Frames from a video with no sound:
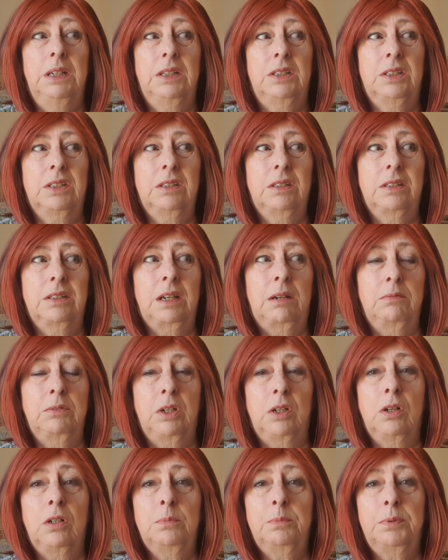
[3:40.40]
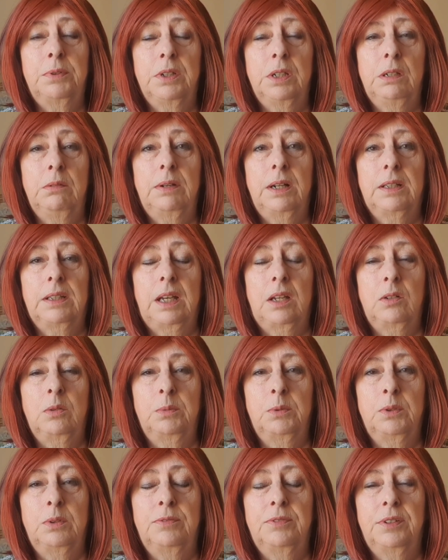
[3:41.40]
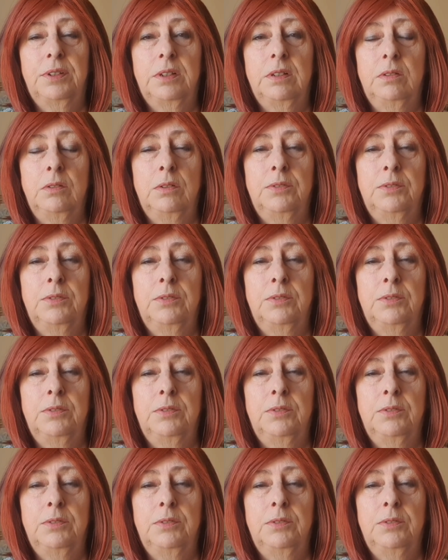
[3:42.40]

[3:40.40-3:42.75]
And it doesn't sound a lot, but you add that up over